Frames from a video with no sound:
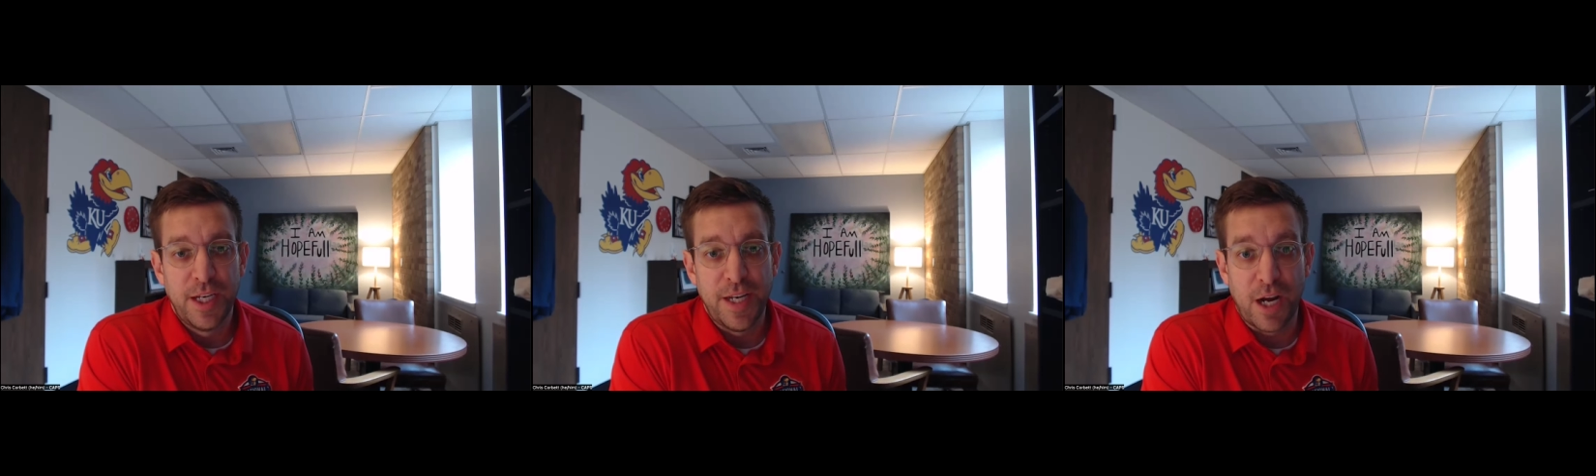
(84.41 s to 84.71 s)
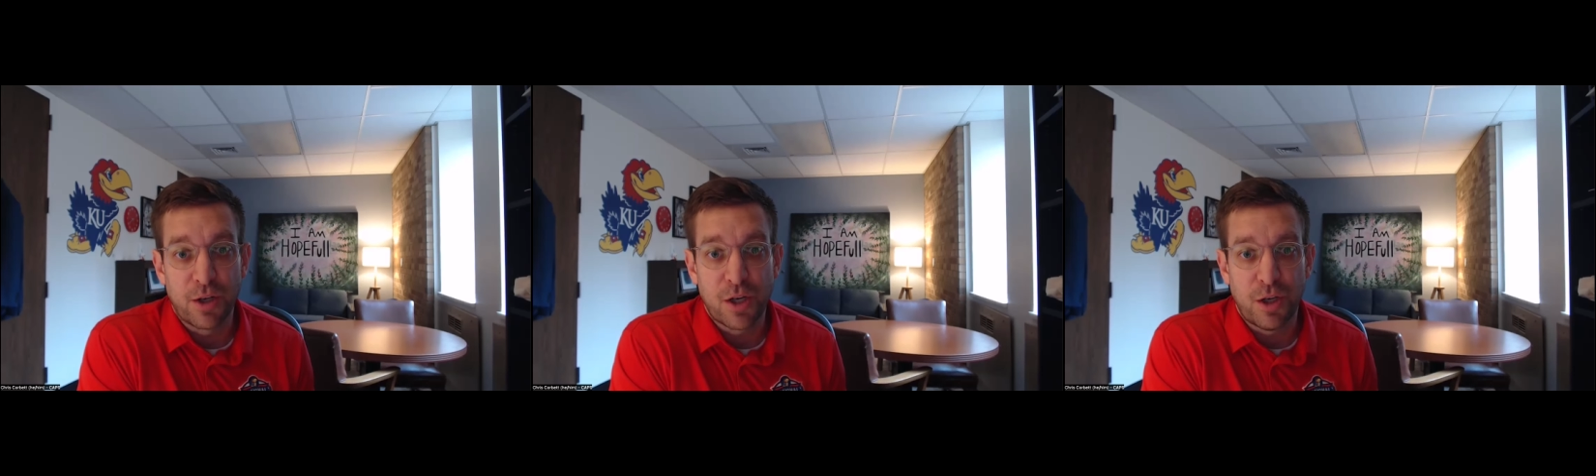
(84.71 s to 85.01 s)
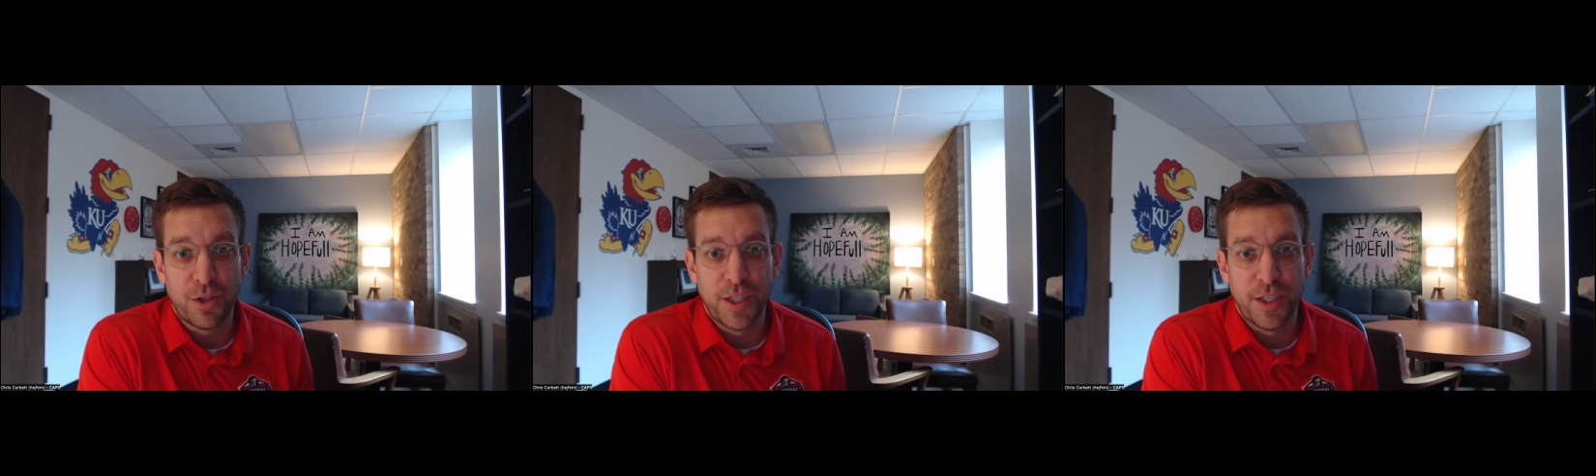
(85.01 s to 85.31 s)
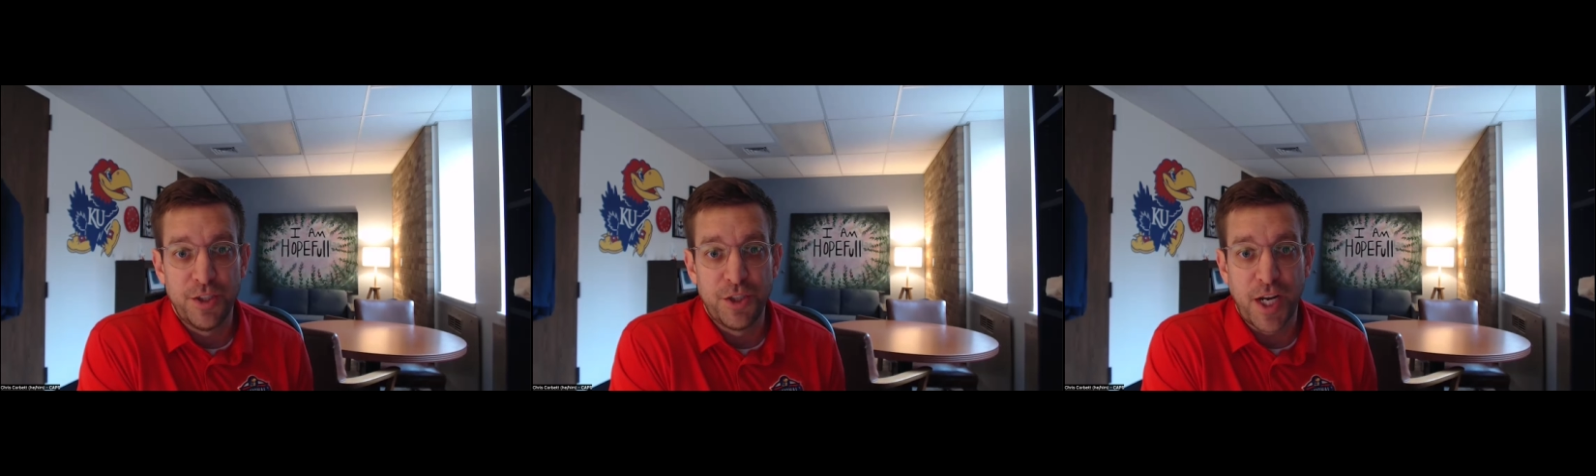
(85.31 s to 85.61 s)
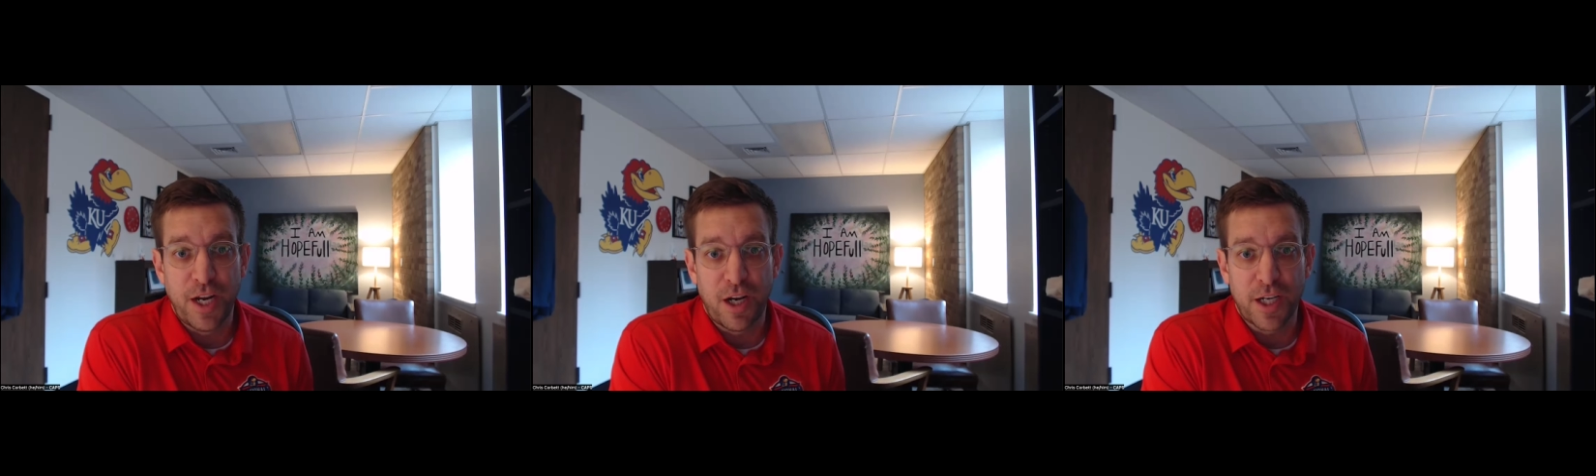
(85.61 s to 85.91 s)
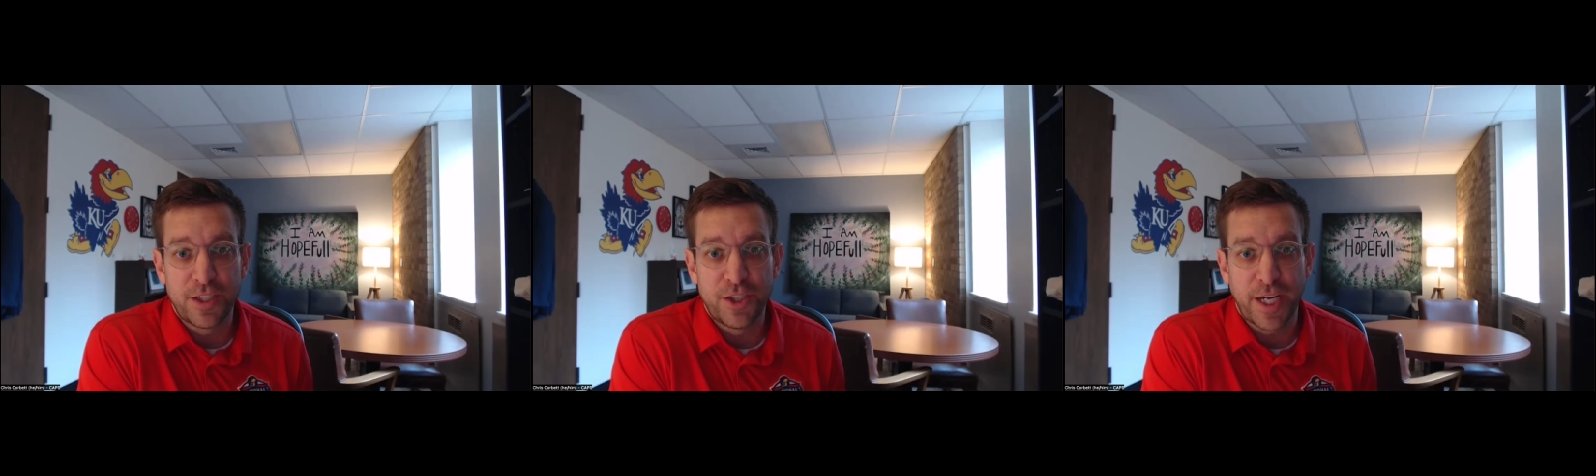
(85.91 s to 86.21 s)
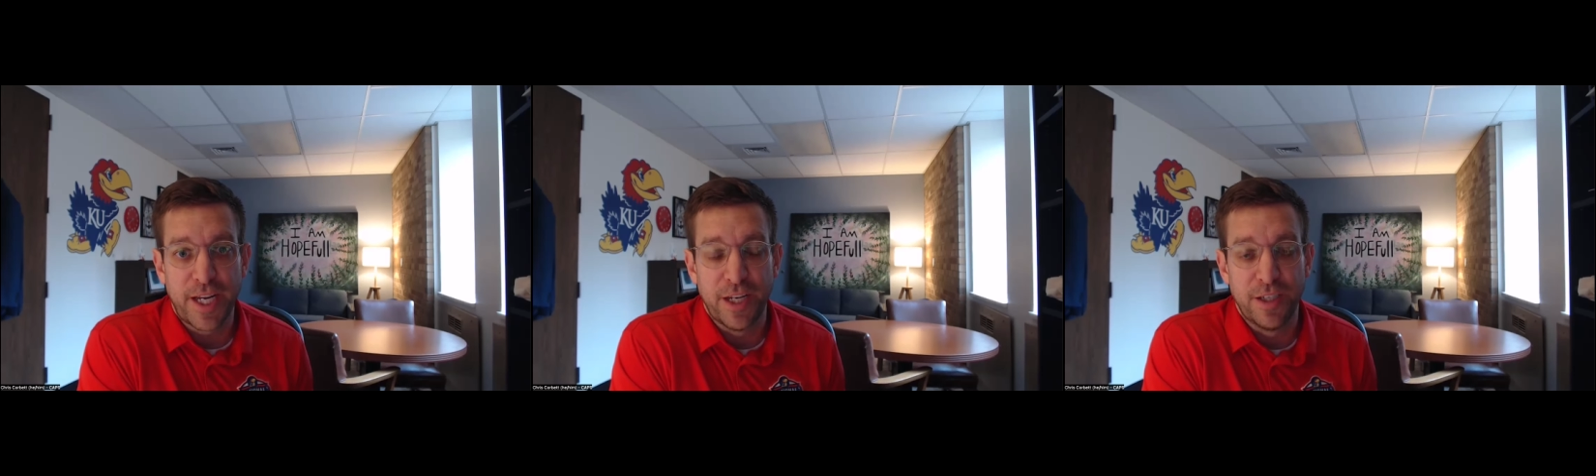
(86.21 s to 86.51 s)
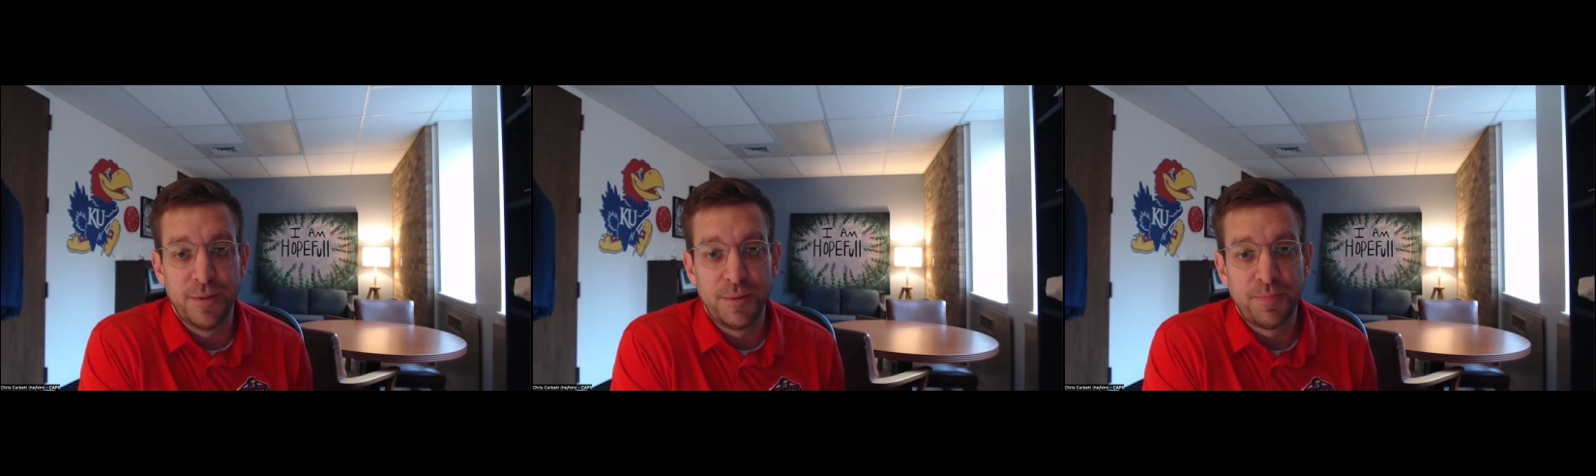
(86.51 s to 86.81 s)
now called a Jayhawk check-in.